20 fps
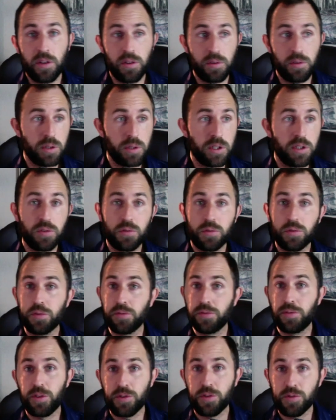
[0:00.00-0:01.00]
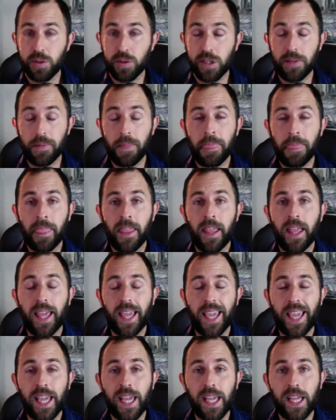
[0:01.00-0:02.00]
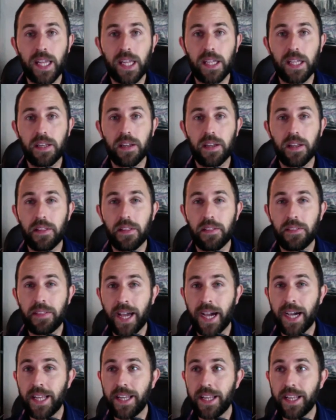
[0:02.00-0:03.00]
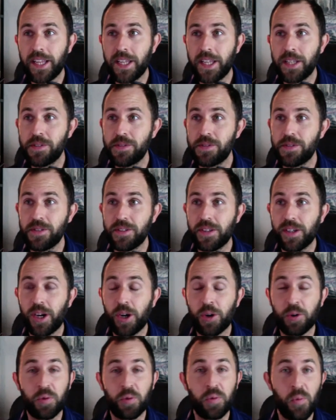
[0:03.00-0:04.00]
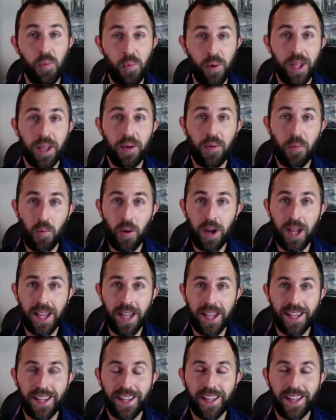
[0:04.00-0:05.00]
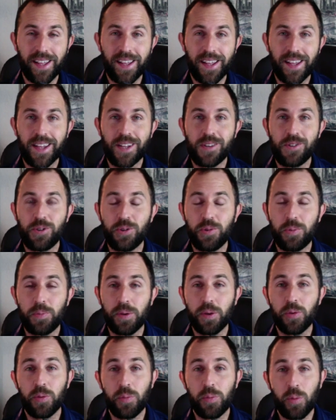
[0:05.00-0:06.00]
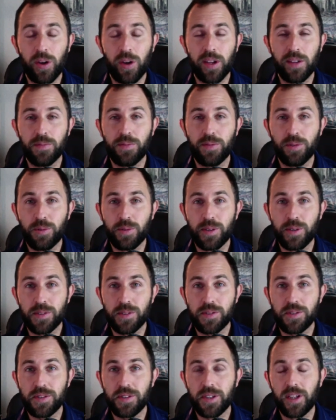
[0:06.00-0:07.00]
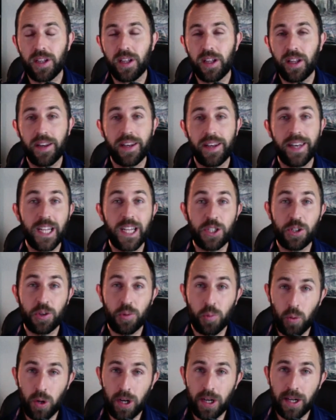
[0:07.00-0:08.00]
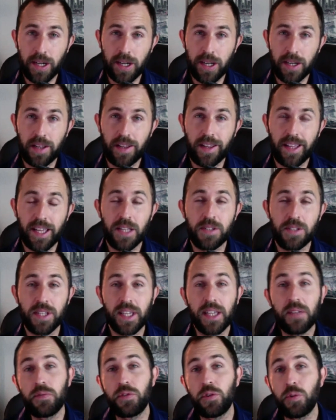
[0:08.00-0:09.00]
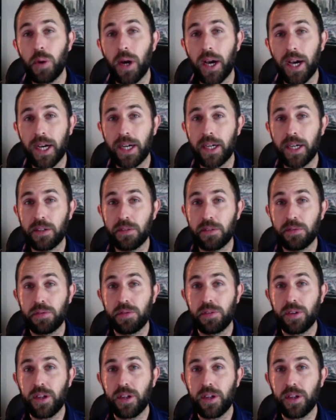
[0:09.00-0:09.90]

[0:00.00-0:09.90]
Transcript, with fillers: the one who who first went, and that is a great way to build more influence nationwide. Is if you have